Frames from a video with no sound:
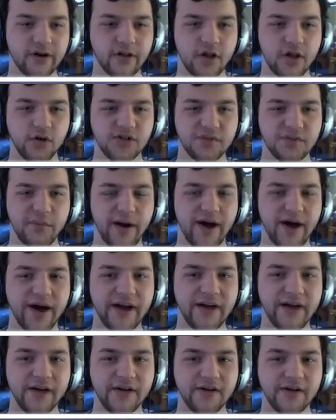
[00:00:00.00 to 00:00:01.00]
close
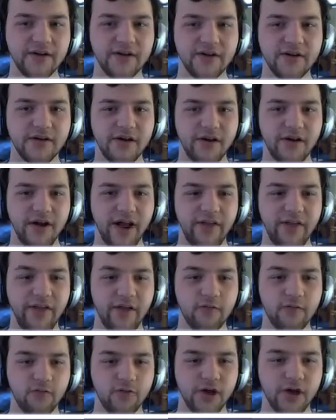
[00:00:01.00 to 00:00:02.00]
by and
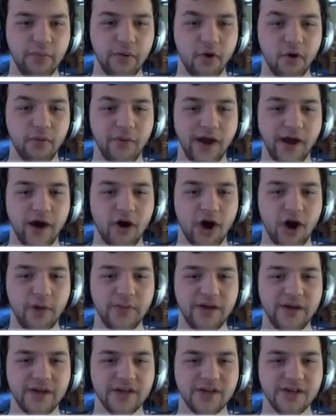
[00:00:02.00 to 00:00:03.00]
then rebuild my
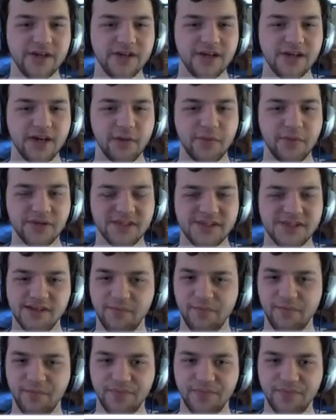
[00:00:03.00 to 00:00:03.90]
army. But